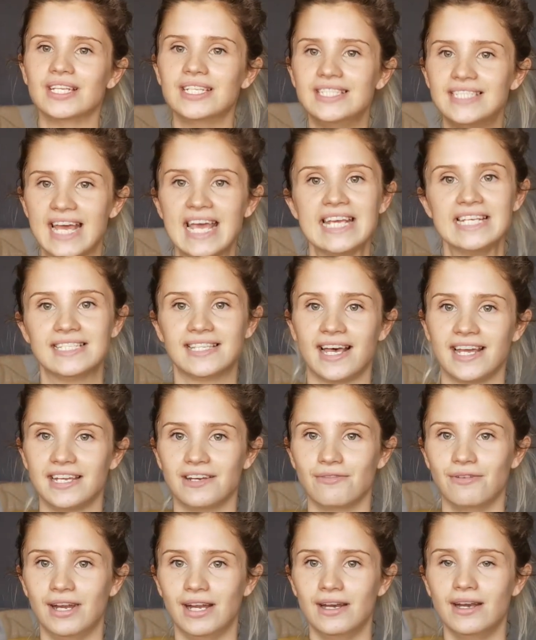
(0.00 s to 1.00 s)
daze that
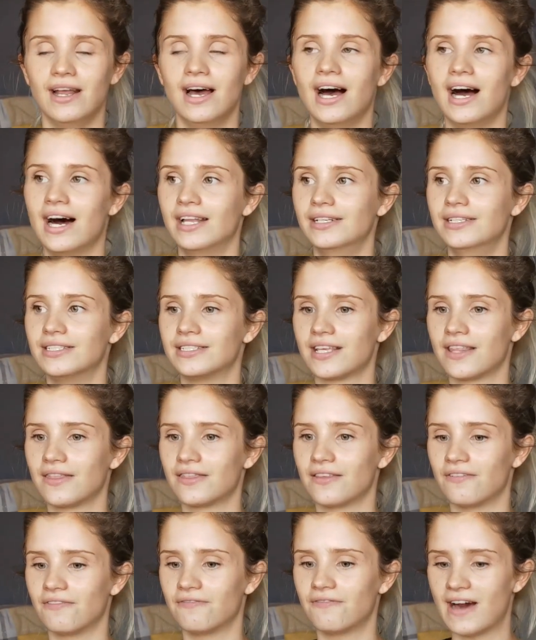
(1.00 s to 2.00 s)
you're in and
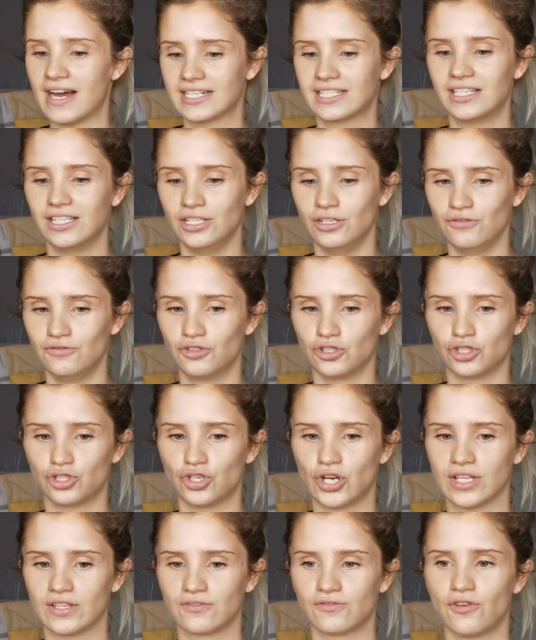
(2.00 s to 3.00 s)
the fact that you've just
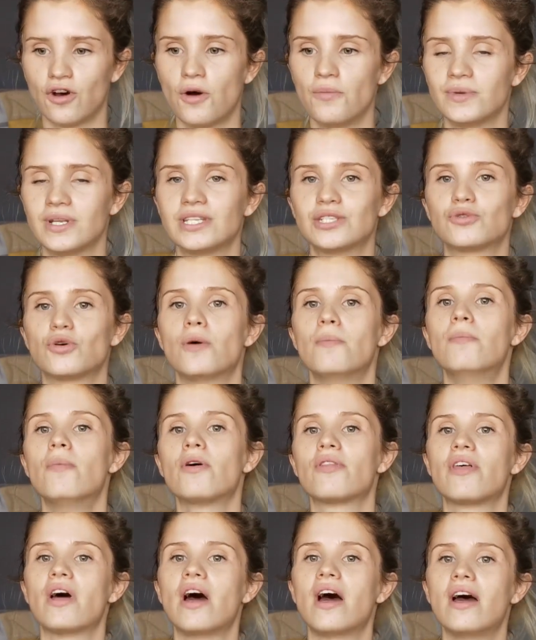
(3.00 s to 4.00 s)
transformed into a
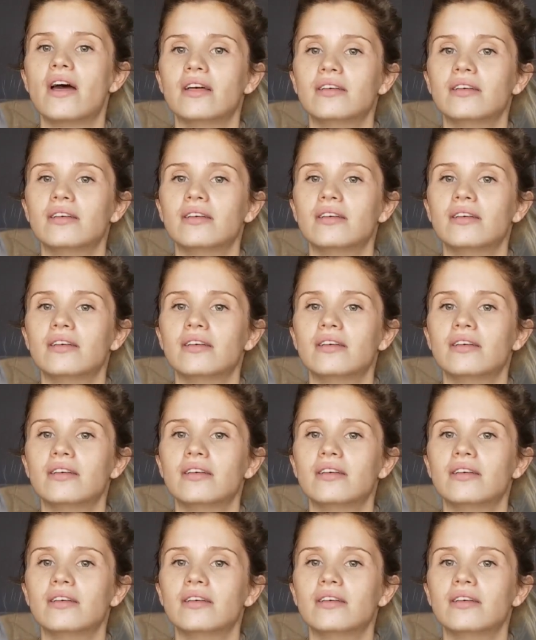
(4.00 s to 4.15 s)
mother,